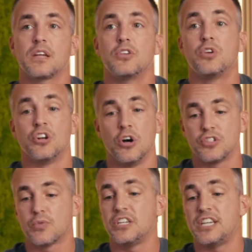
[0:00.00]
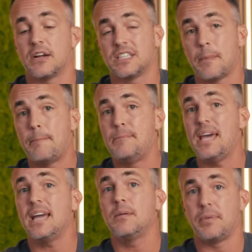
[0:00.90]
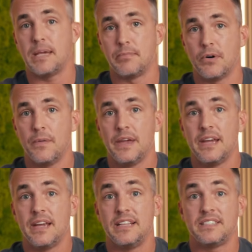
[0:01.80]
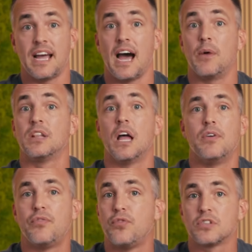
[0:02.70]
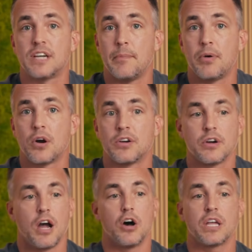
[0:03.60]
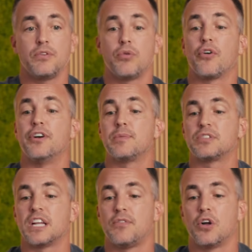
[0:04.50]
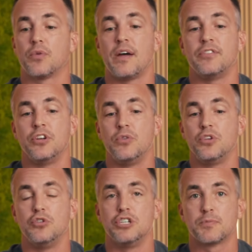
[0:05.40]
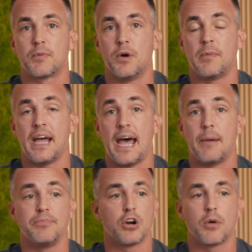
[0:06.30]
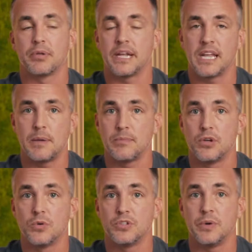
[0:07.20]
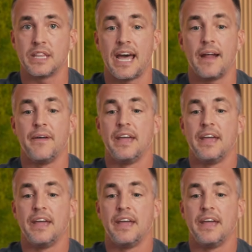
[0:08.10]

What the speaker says: You can also reach out to the big people and say, I would love a full-time partner. I'll give you 30% of all the revenue. You just promote my app. There are plenty of people who are doing that.